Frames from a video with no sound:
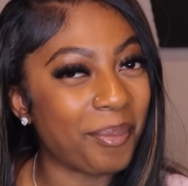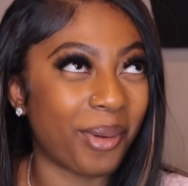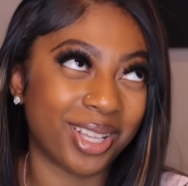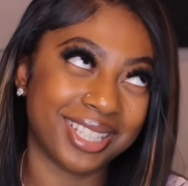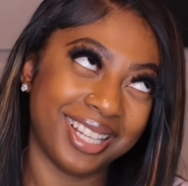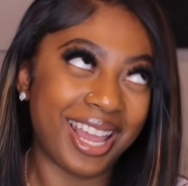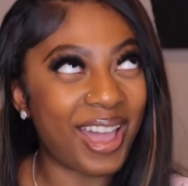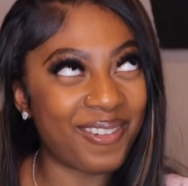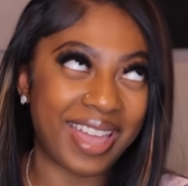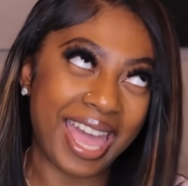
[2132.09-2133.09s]
Bossa
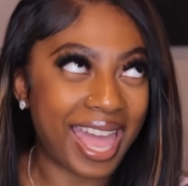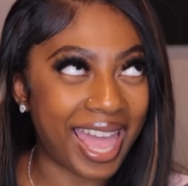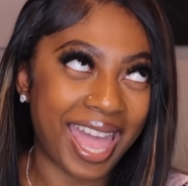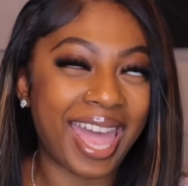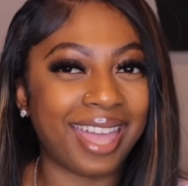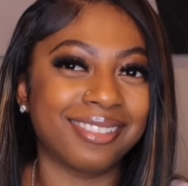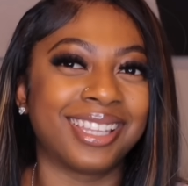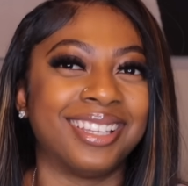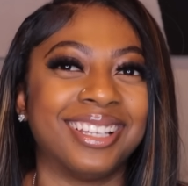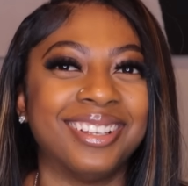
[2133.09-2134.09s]

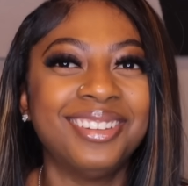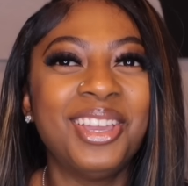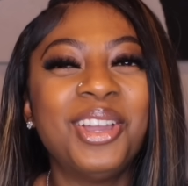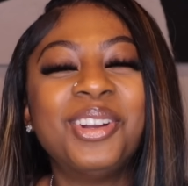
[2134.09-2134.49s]
Nova.